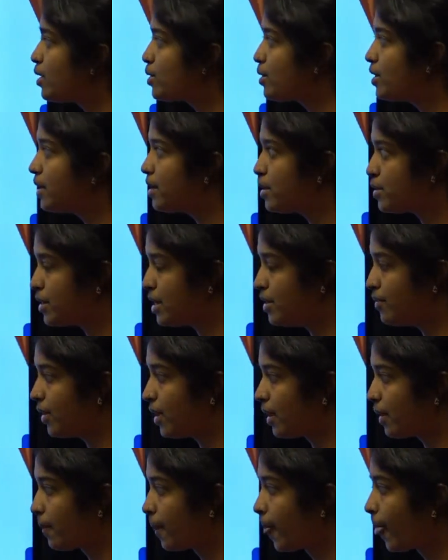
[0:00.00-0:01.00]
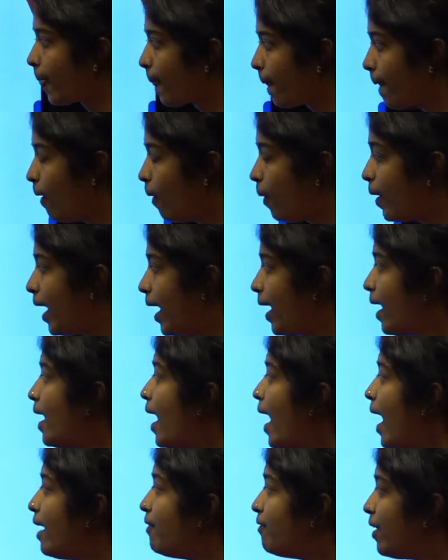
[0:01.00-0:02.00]
is the receiver. Okay,
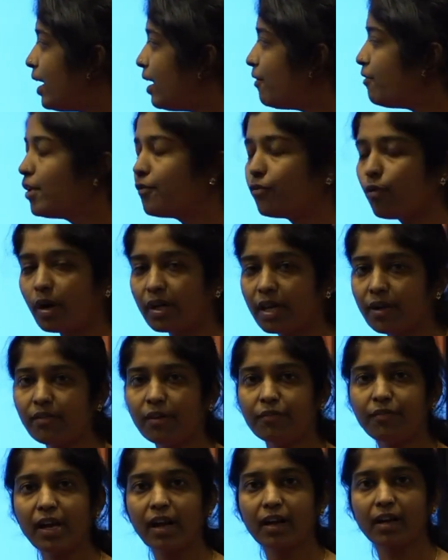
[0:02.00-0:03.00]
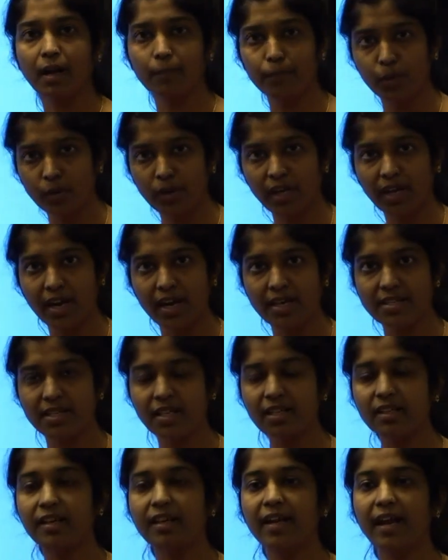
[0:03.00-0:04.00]
and whenever whatever we are
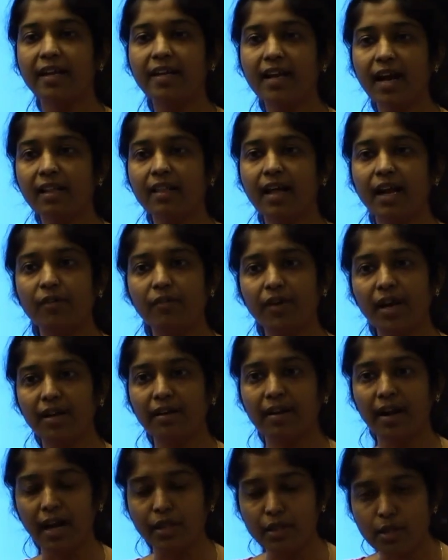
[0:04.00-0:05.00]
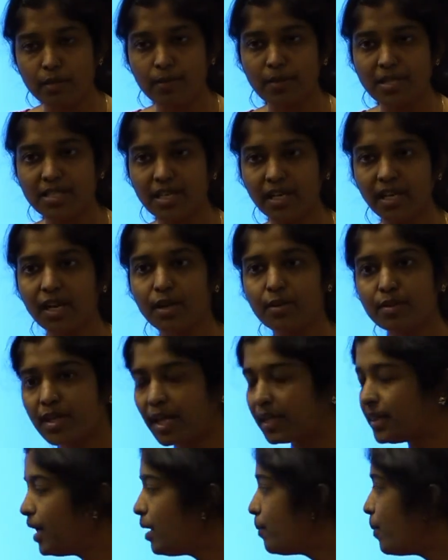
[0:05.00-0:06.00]
communicating, the data that we are transmitting is
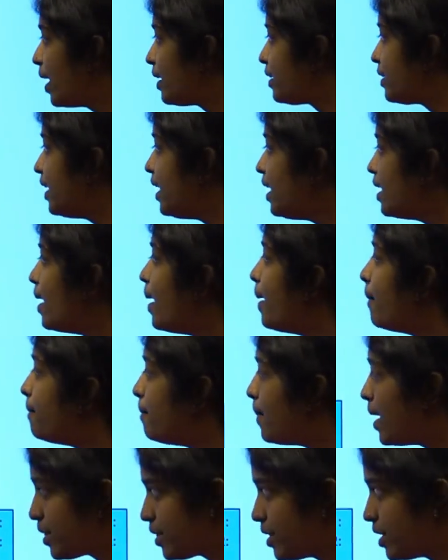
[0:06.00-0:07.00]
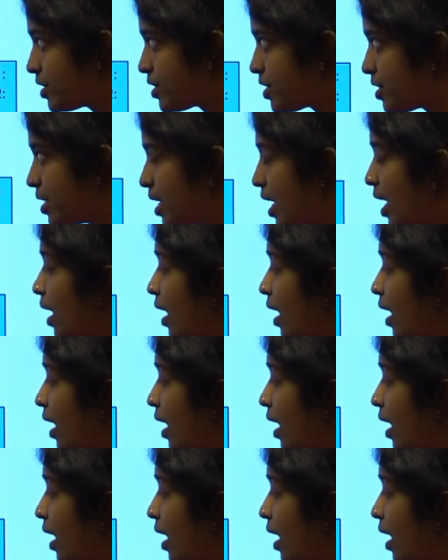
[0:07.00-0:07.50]
nothing but the message.